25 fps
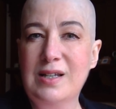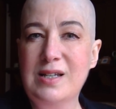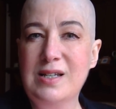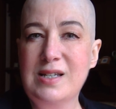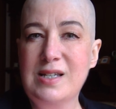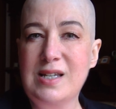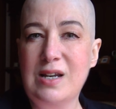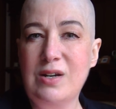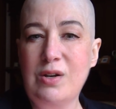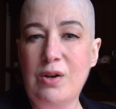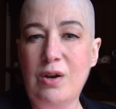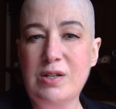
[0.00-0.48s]

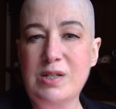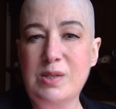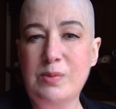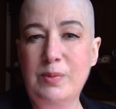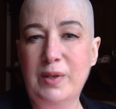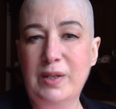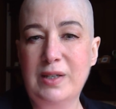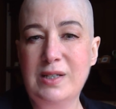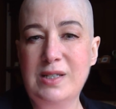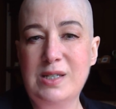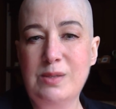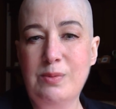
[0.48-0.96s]
St
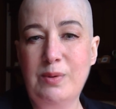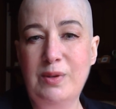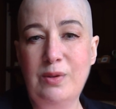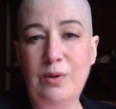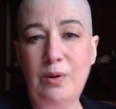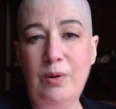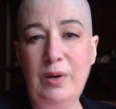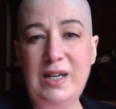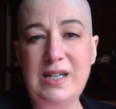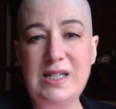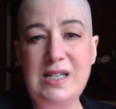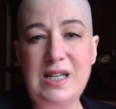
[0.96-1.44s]
Oswald's, with
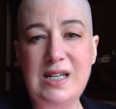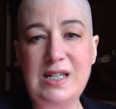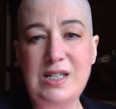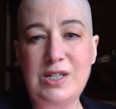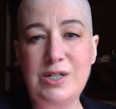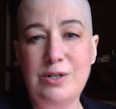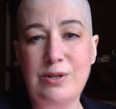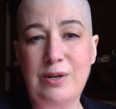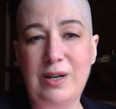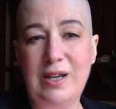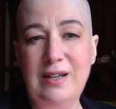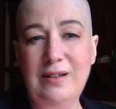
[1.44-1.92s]
all its
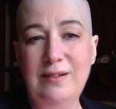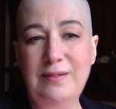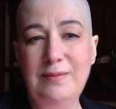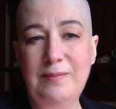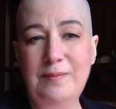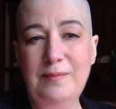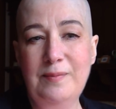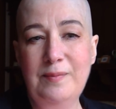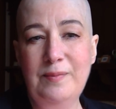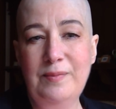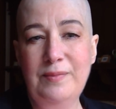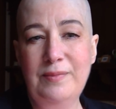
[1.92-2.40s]
history,
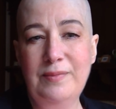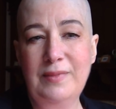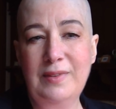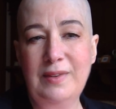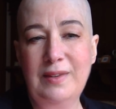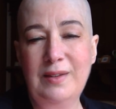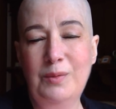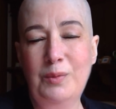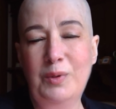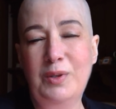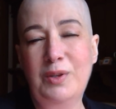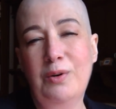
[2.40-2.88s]

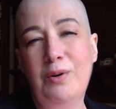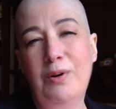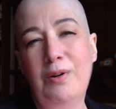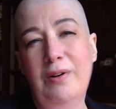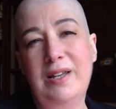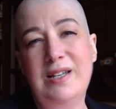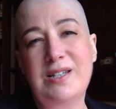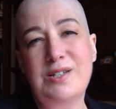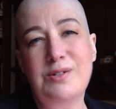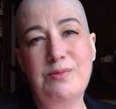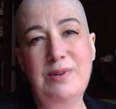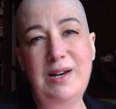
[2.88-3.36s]
with all
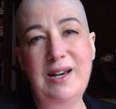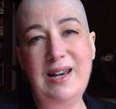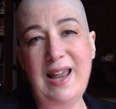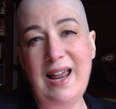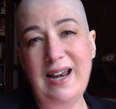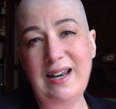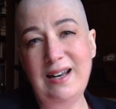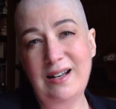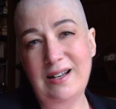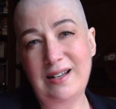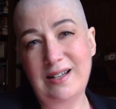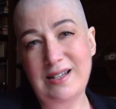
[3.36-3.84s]
its
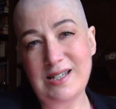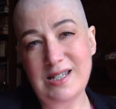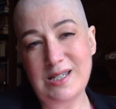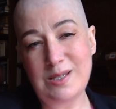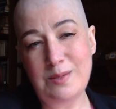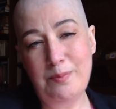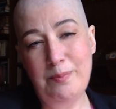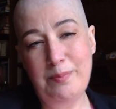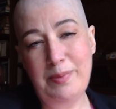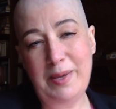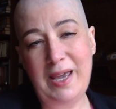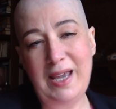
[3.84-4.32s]

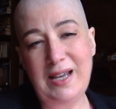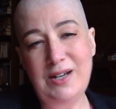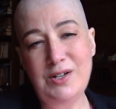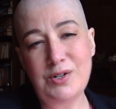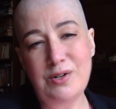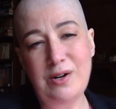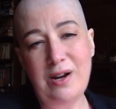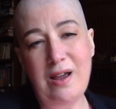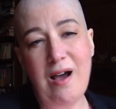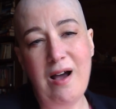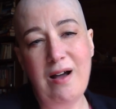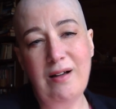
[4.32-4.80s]
relentless
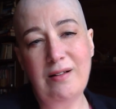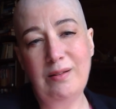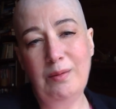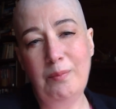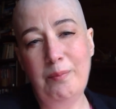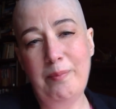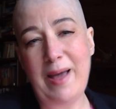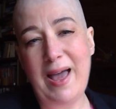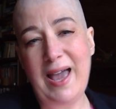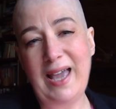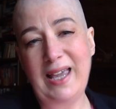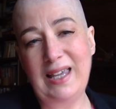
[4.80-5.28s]
patriarchal
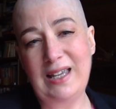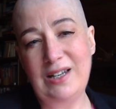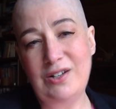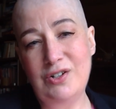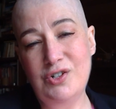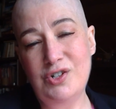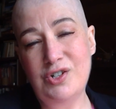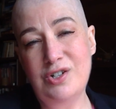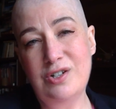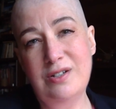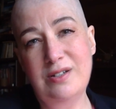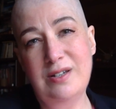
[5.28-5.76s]

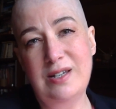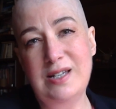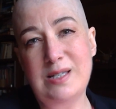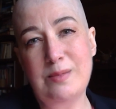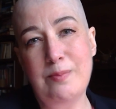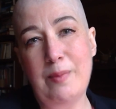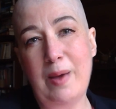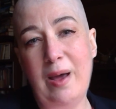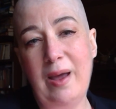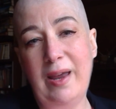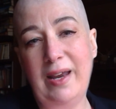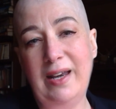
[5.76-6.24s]
baggage, is
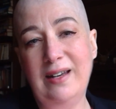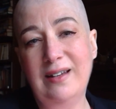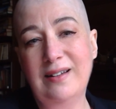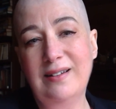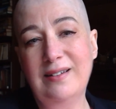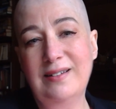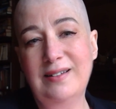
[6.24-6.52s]
mine.